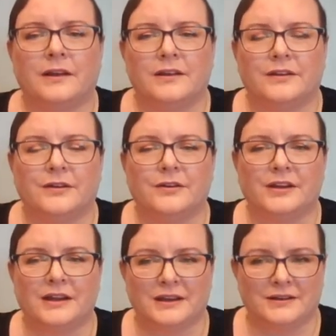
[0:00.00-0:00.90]
So you
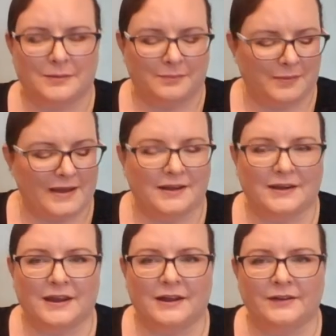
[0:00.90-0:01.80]
can enter bank
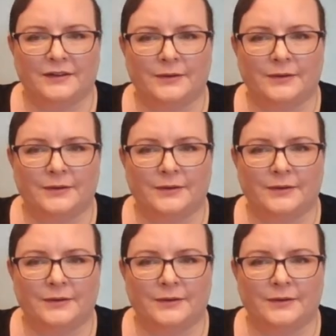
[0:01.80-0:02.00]
accounts